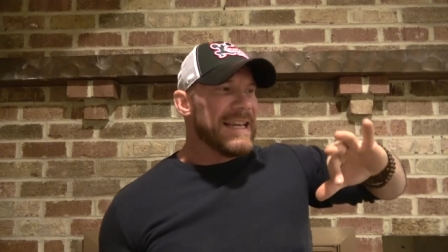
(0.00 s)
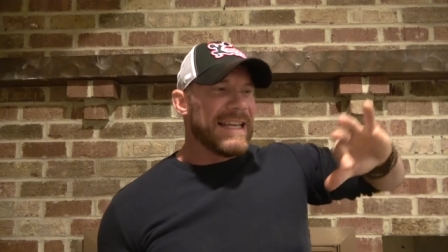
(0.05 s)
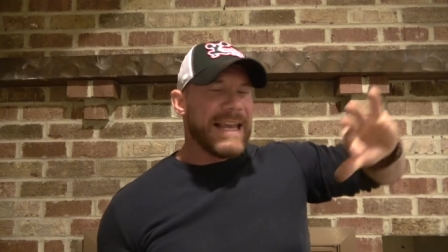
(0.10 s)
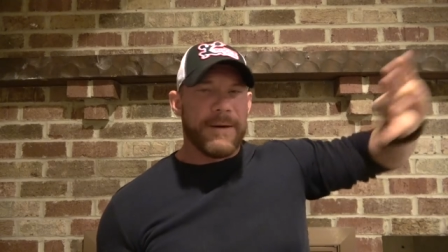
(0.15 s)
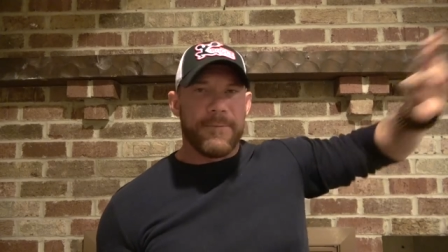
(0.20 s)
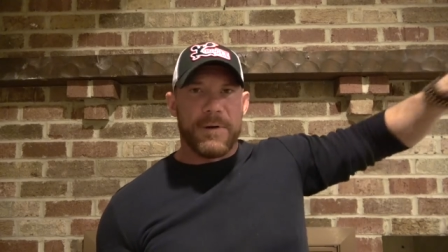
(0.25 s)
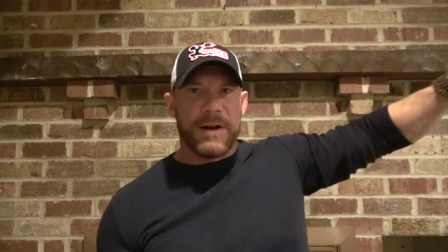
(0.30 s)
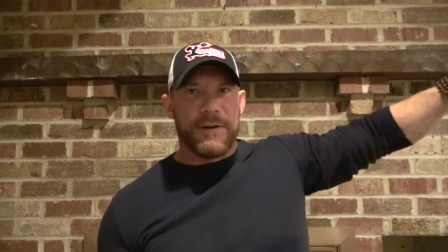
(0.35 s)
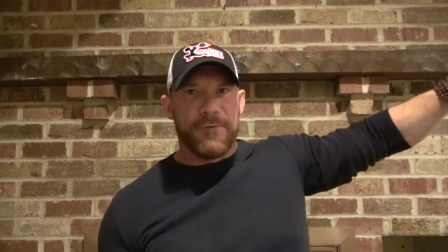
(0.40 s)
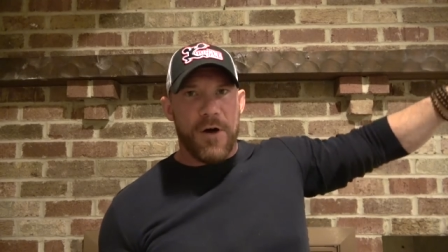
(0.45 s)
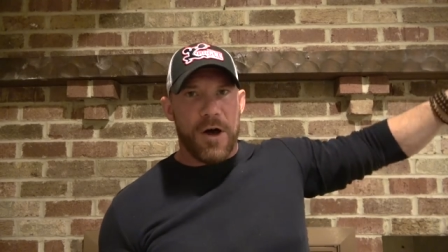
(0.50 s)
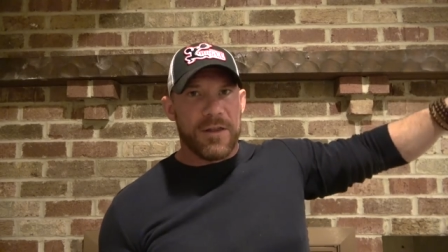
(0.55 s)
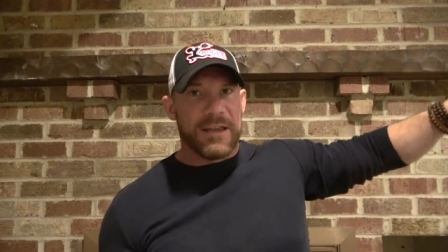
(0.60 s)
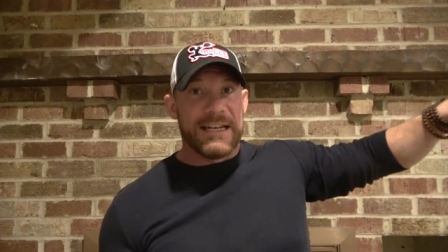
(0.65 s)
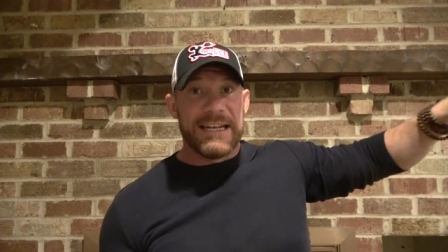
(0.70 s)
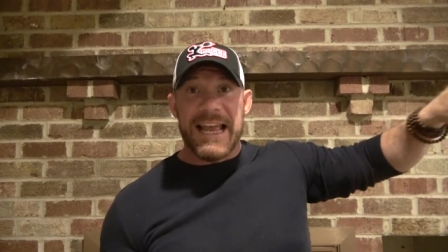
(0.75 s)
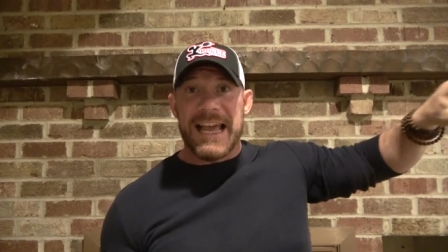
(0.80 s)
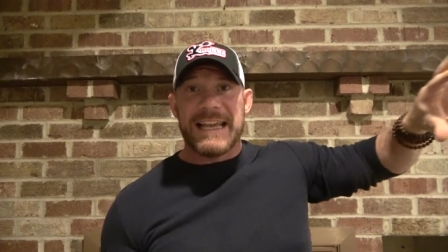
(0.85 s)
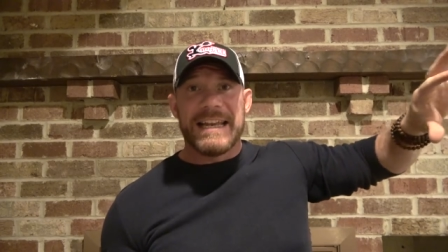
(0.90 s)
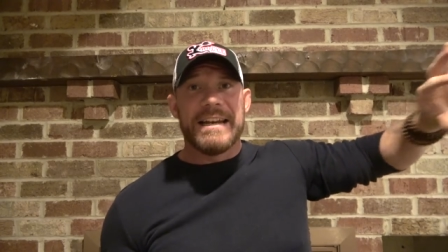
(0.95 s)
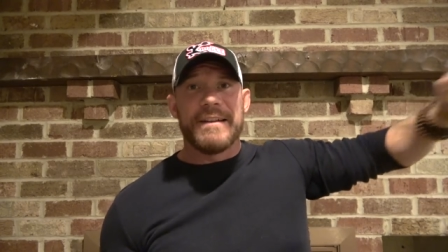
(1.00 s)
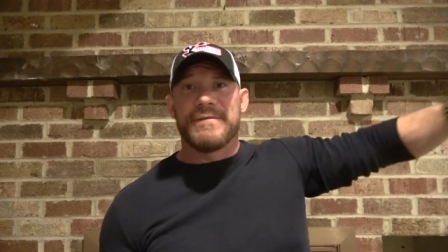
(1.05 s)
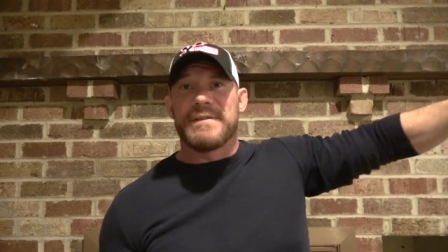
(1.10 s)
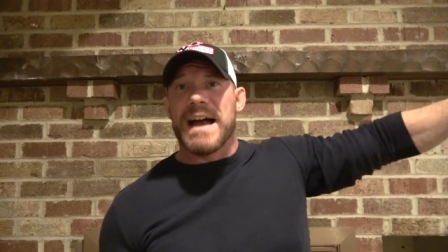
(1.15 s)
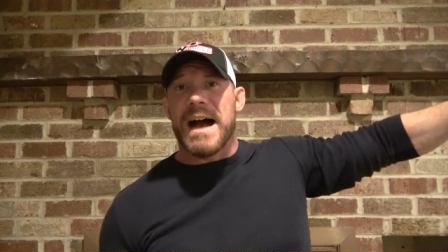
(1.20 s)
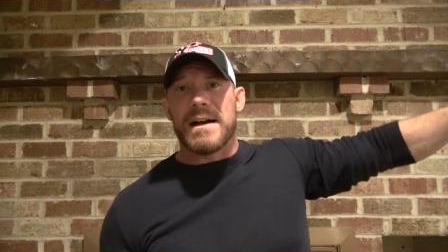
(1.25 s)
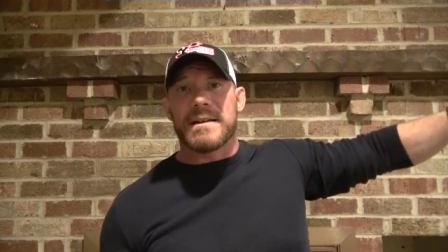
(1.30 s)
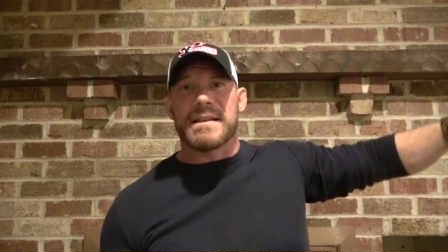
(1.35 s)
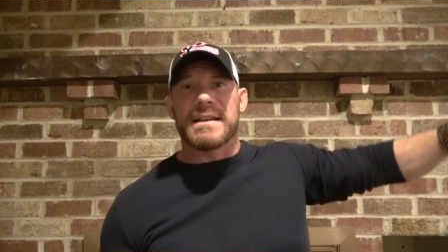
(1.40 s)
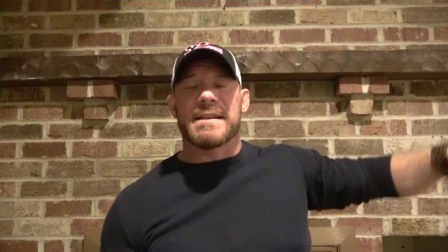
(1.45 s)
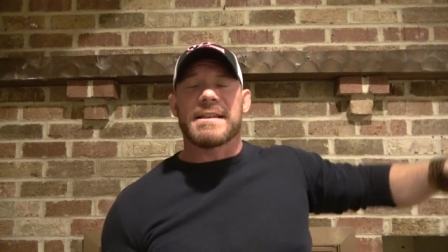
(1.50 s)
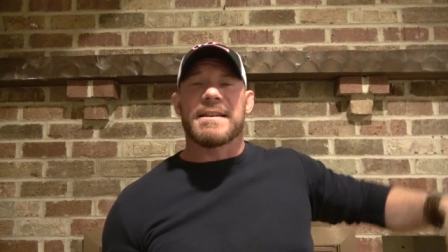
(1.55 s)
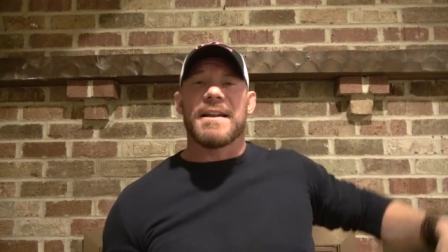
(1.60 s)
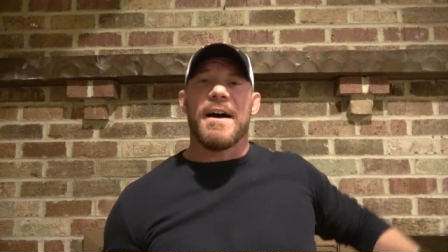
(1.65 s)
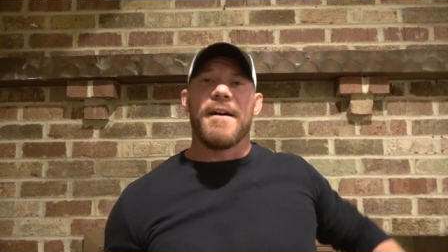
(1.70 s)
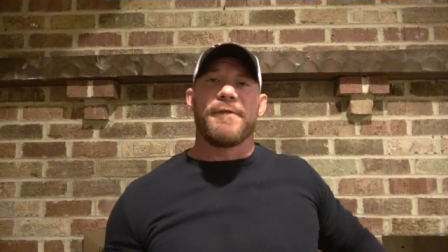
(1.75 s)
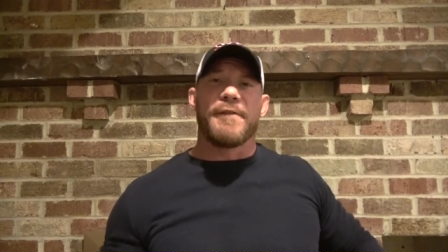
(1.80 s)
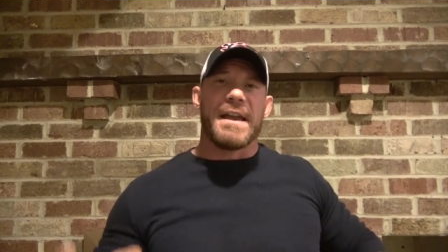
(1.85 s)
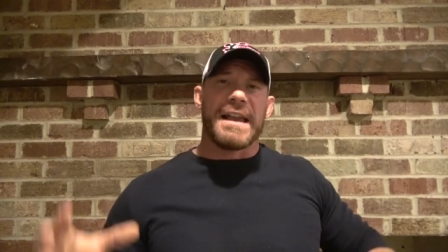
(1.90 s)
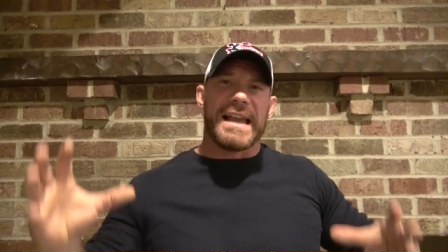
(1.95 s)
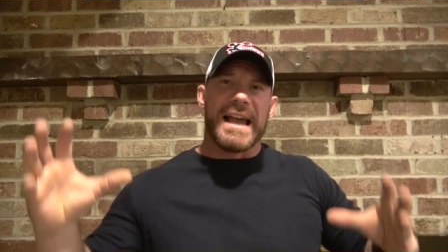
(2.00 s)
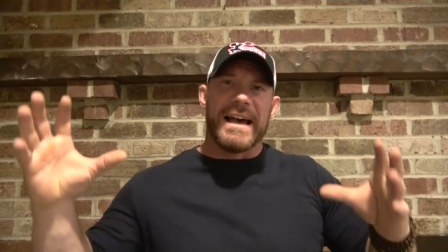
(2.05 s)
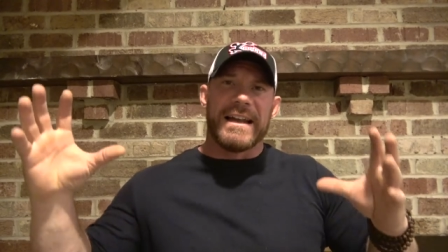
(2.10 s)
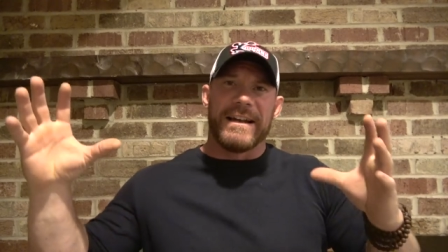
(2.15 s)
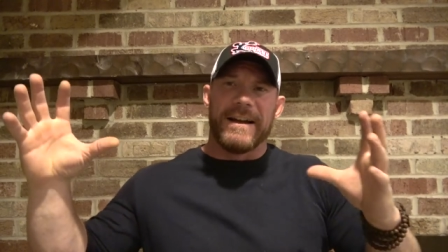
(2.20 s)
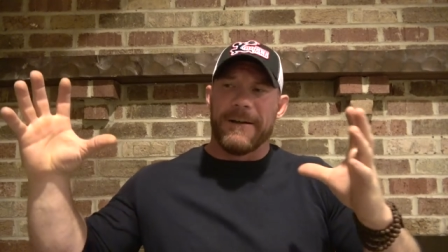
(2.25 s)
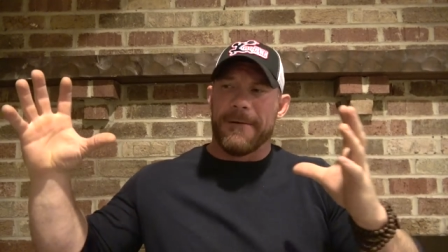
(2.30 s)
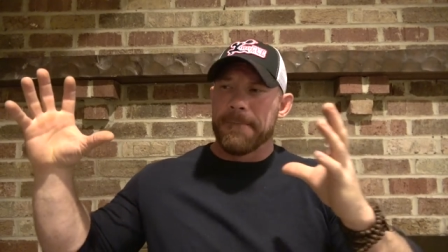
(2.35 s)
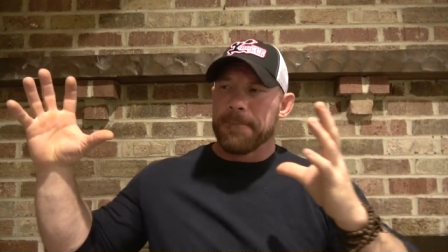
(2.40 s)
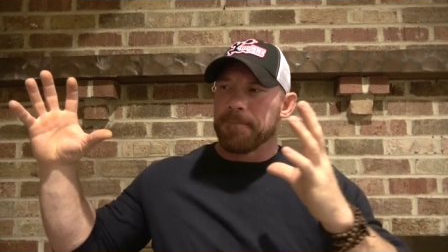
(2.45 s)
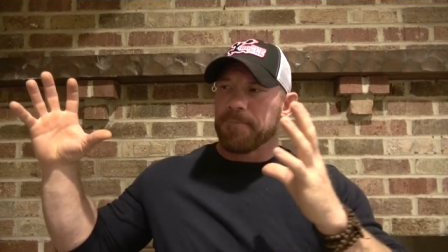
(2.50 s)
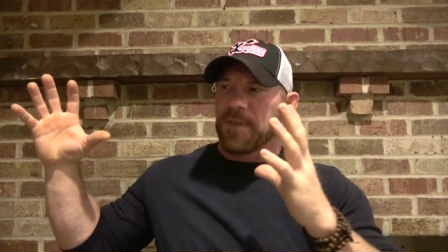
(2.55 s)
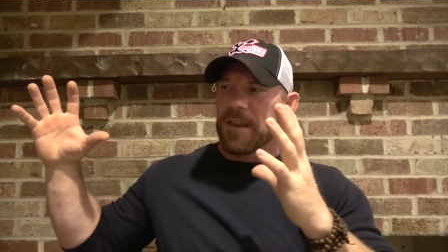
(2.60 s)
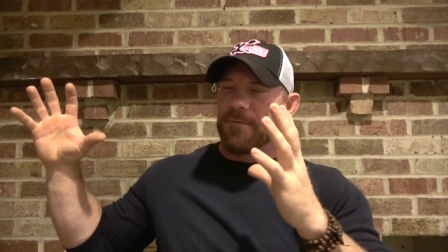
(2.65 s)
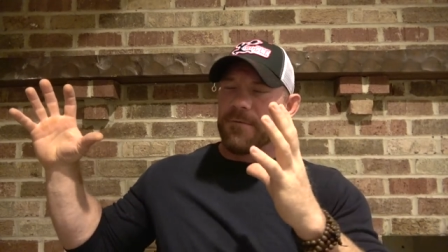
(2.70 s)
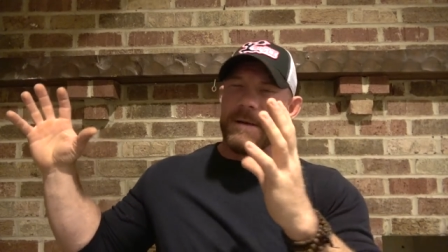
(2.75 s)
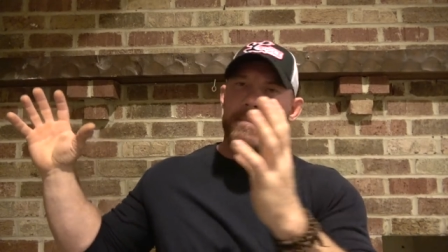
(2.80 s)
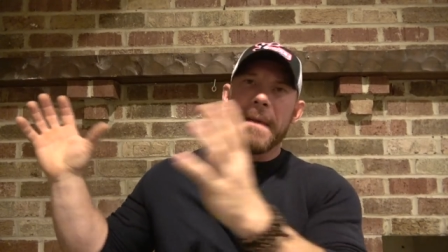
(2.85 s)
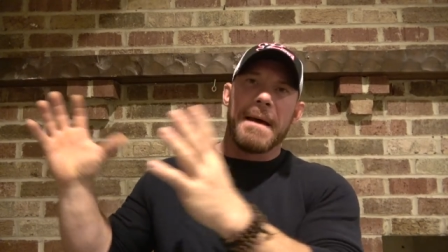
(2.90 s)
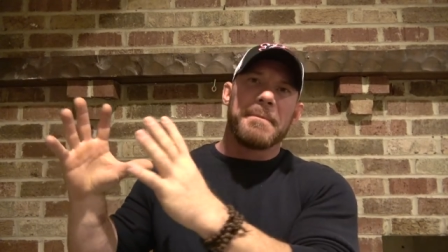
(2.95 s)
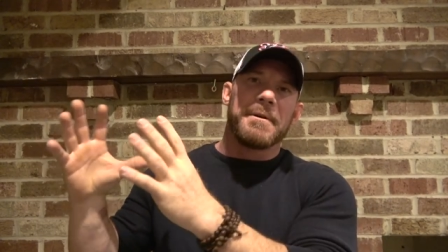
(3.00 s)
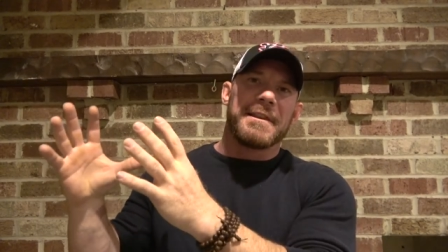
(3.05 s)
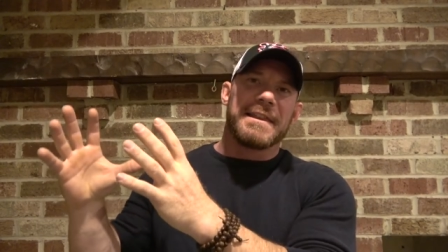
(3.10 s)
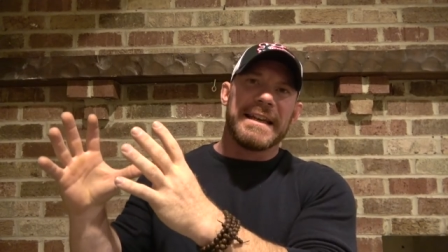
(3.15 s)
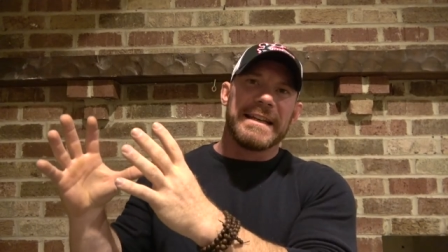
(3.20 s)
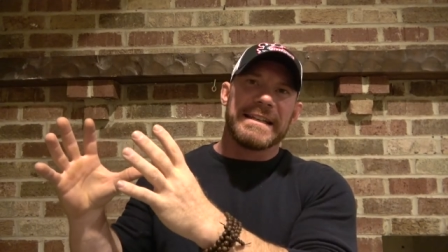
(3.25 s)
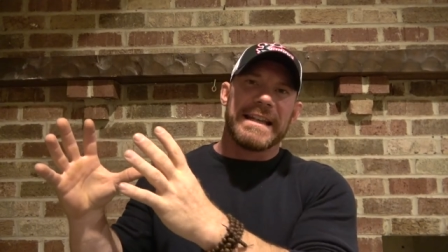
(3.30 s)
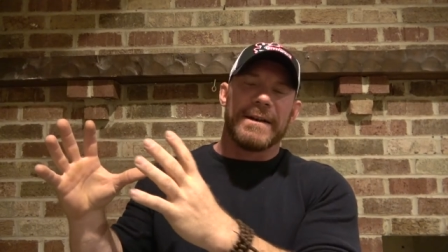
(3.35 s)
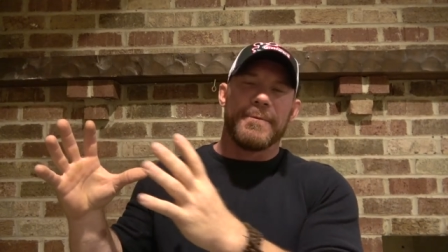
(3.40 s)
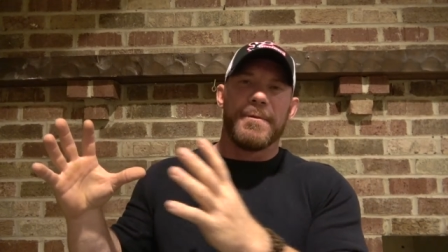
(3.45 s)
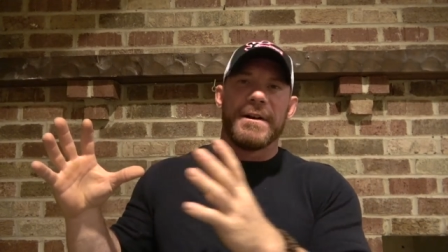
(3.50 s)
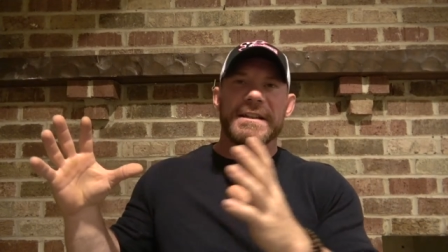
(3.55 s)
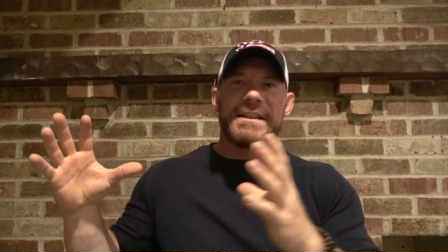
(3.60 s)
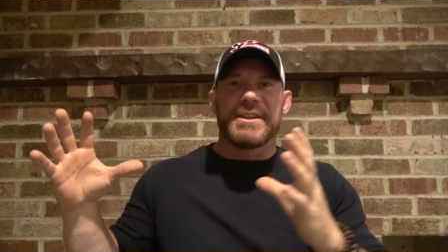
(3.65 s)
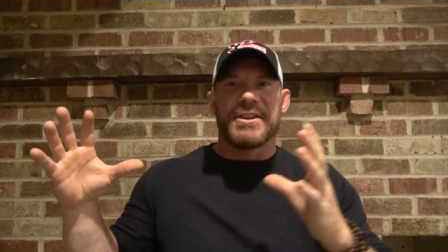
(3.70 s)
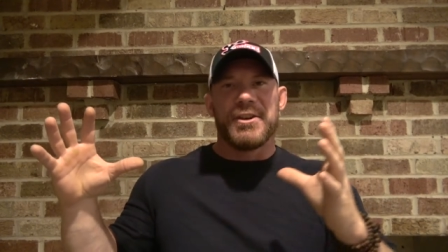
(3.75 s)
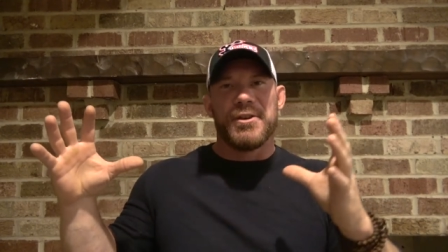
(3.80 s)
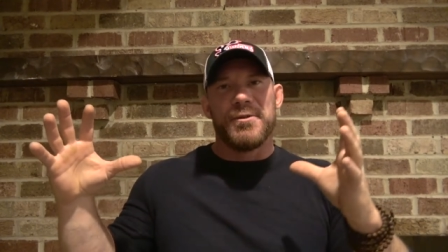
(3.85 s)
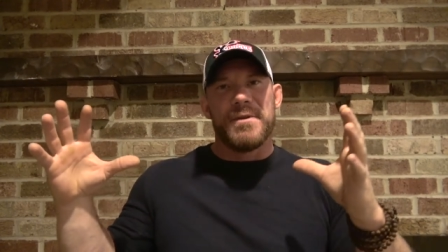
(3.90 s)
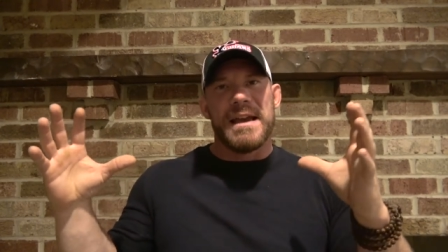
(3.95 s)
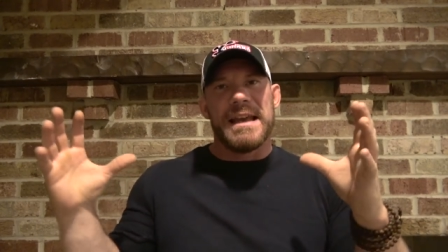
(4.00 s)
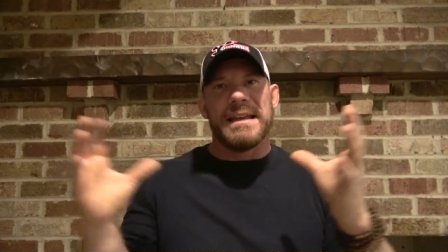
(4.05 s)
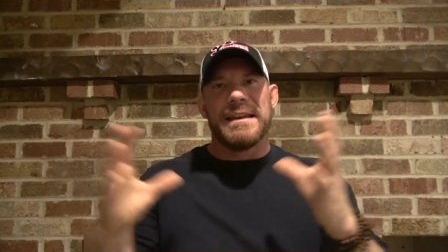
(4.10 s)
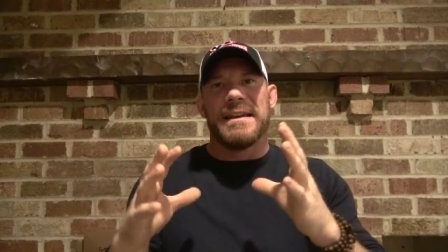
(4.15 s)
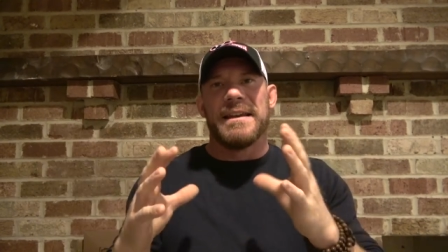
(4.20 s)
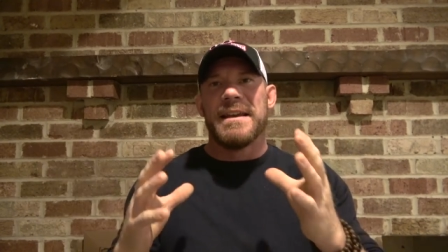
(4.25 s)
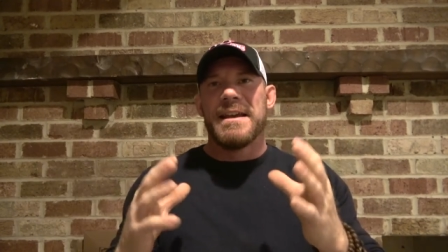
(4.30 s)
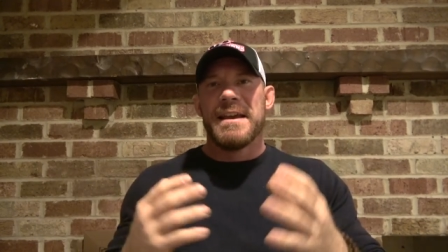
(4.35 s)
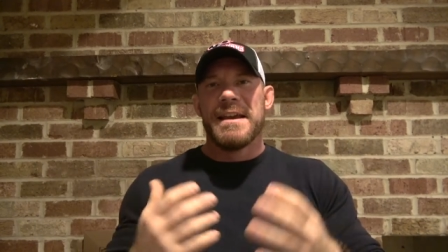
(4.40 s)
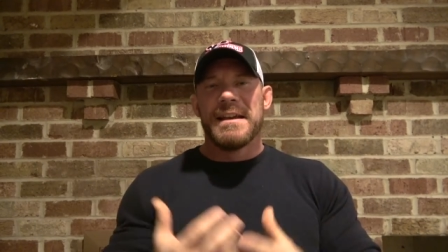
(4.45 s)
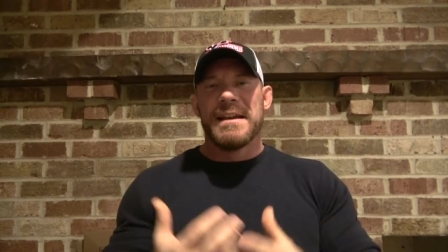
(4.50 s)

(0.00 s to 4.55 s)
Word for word: get rid of all the negative, toxic stuff and kind of remember things that it wants to and